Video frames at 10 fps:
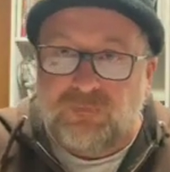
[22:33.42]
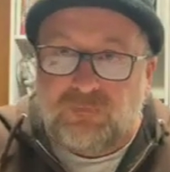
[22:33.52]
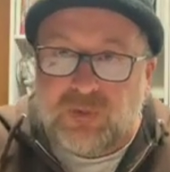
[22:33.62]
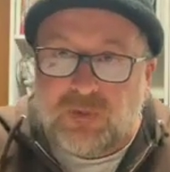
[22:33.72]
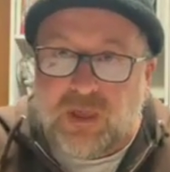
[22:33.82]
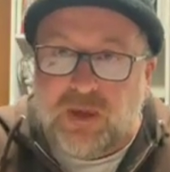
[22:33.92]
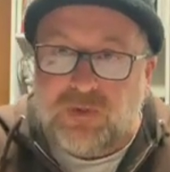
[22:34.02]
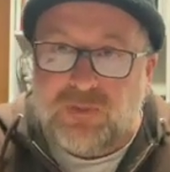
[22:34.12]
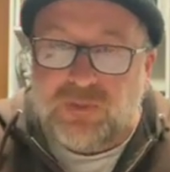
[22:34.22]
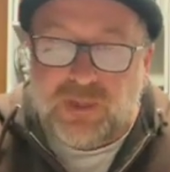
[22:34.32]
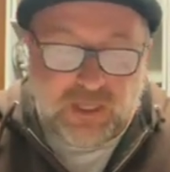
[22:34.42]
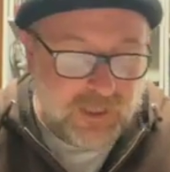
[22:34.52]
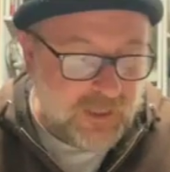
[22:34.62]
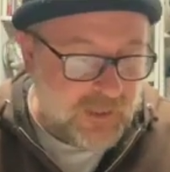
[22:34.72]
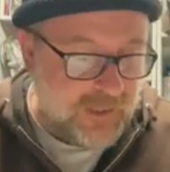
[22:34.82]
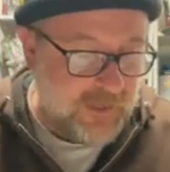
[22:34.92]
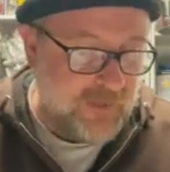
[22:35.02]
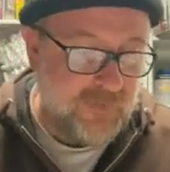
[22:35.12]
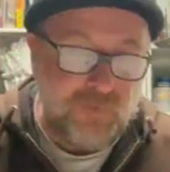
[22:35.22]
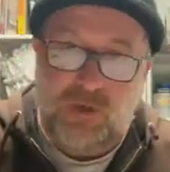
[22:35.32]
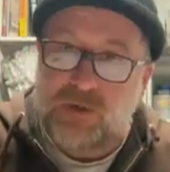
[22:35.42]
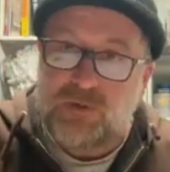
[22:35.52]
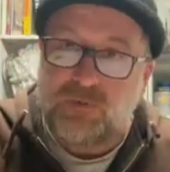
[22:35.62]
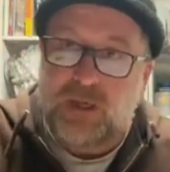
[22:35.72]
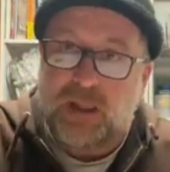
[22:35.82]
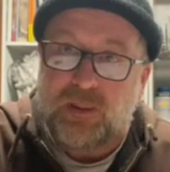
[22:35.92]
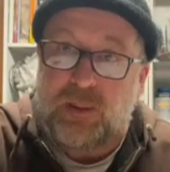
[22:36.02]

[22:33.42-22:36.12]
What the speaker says: Feel how you think when you're doing it.